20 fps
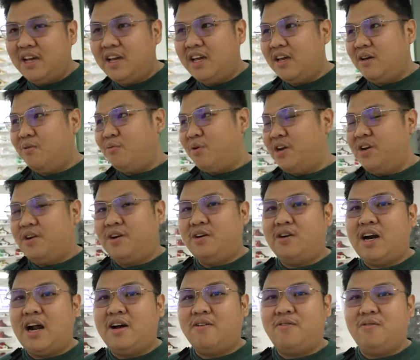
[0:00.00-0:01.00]
Every winner,
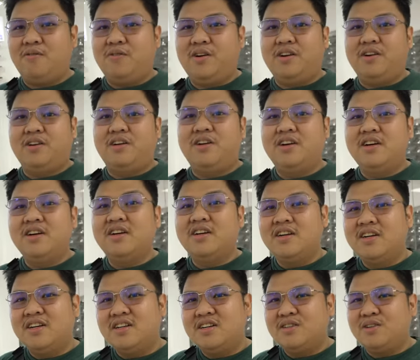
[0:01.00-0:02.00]
raffle winner.
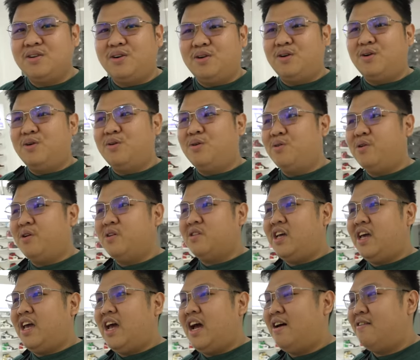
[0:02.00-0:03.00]
So
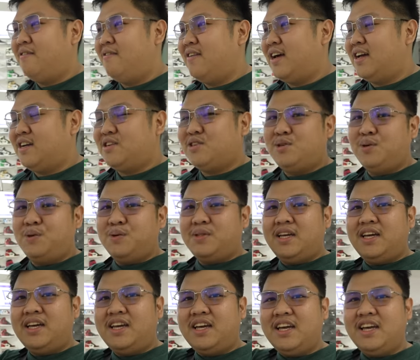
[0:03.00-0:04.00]
they have like
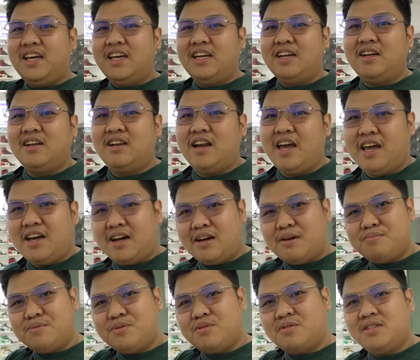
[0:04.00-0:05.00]
shooting,
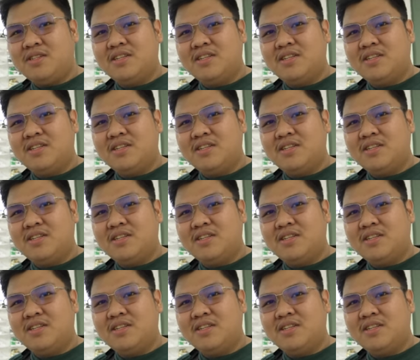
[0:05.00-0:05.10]
layups.